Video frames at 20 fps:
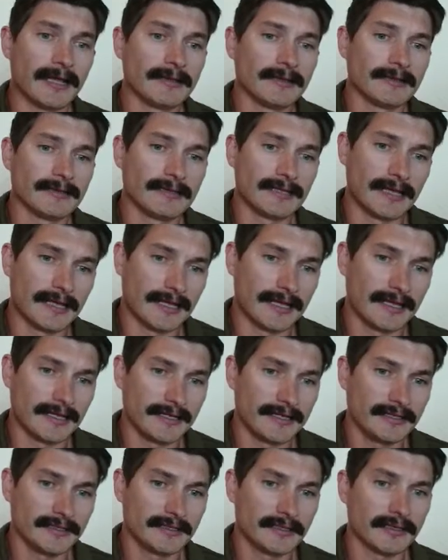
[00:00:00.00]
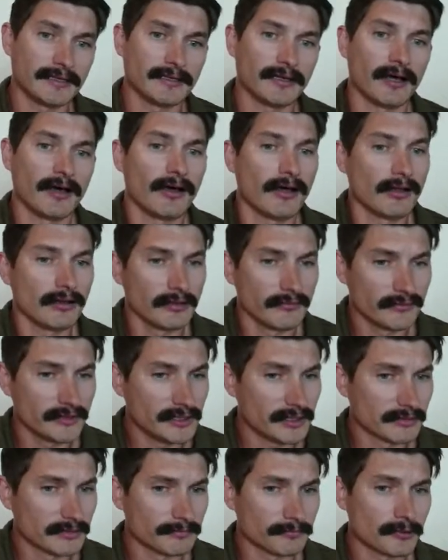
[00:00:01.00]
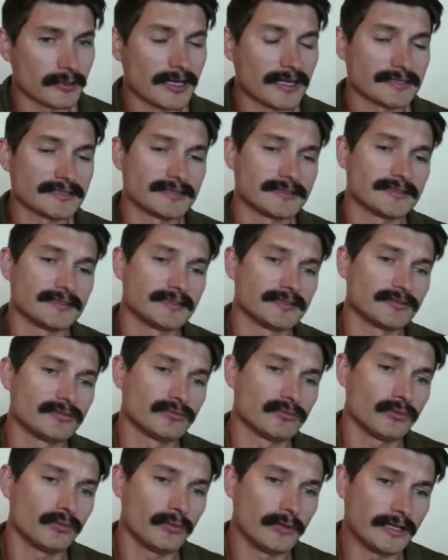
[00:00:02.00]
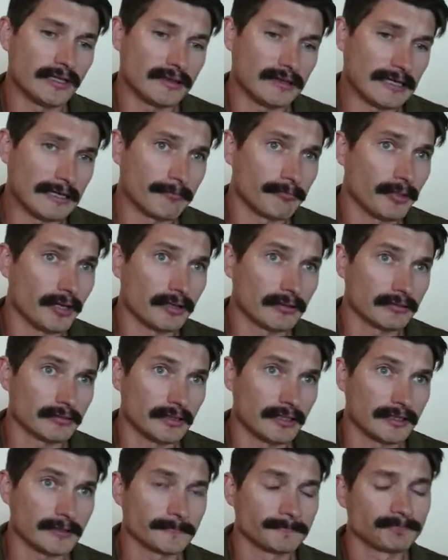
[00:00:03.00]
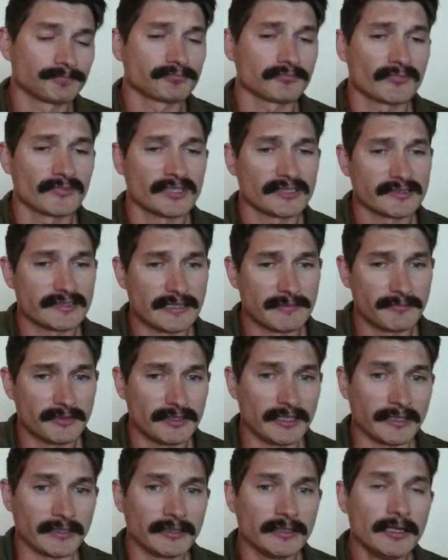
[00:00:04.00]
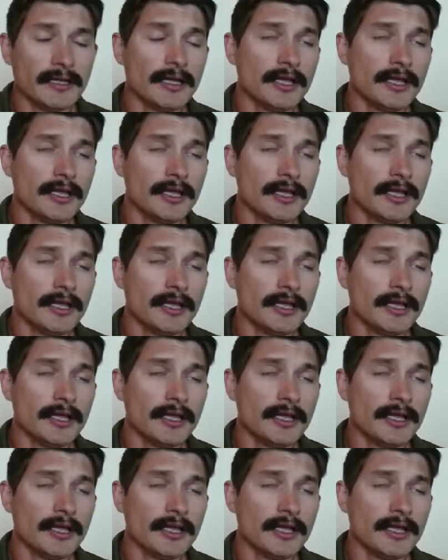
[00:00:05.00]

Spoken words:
Align all of the other processes with that bottleneck. The same thing.